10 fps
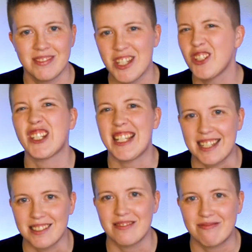Just look at
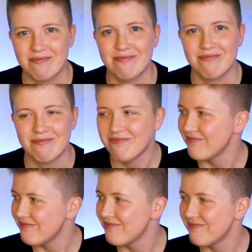it.
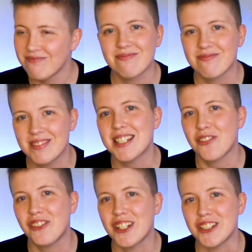That's
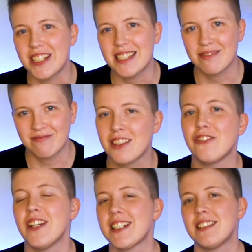fun, right? The
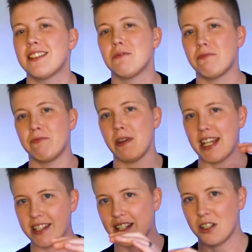fact that the
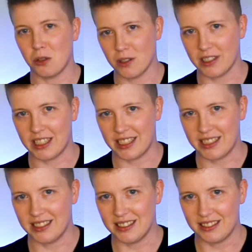base core
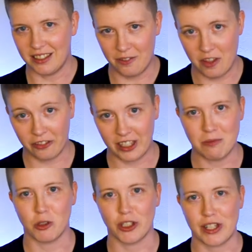of the
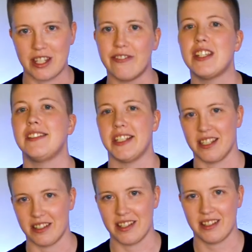framework is
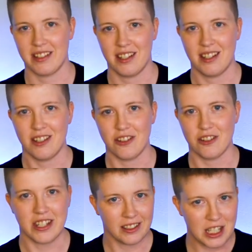feelings
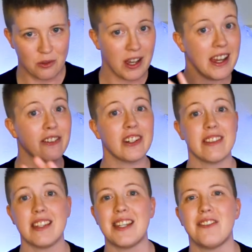should tell you
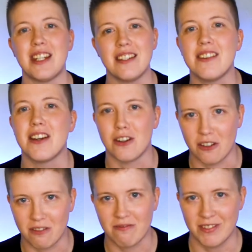everything you need to
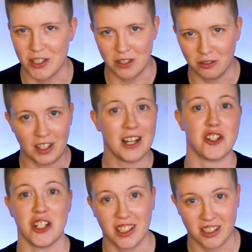know. There's no
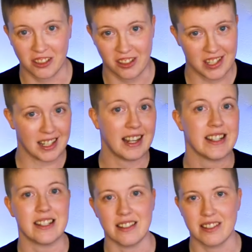logic or
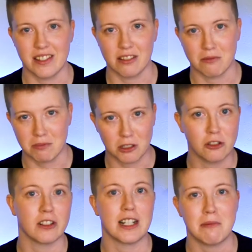science or
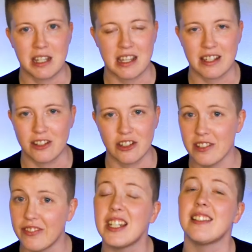programming, it's
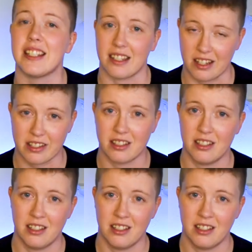just feelings.